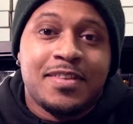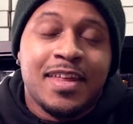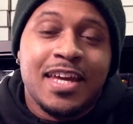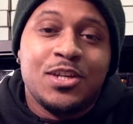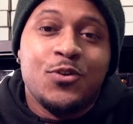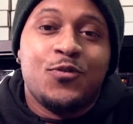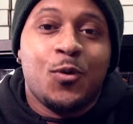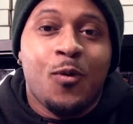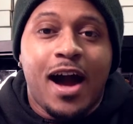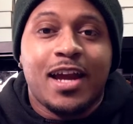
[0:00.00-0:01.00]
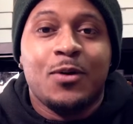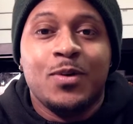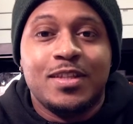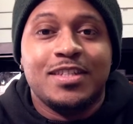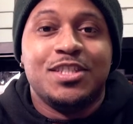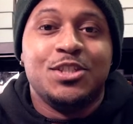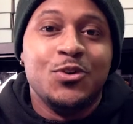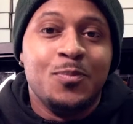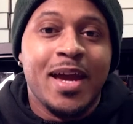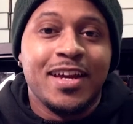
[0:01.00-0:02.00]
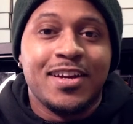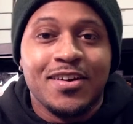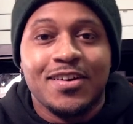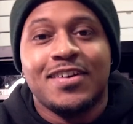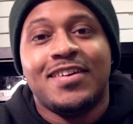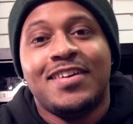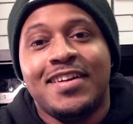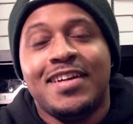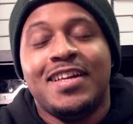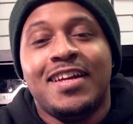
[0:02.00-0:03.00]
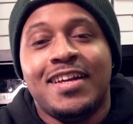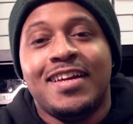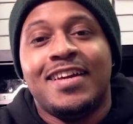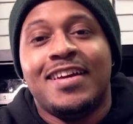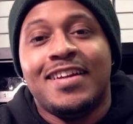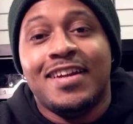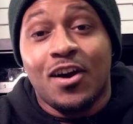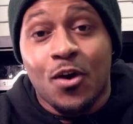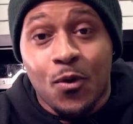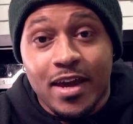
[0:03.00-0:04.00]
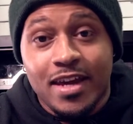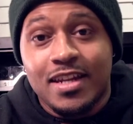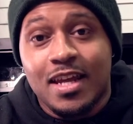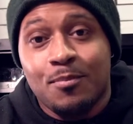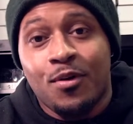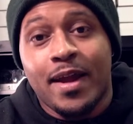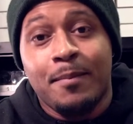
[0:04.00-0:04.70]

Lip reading: Thank you for rocking with the Shoe Baker. Now go ahead and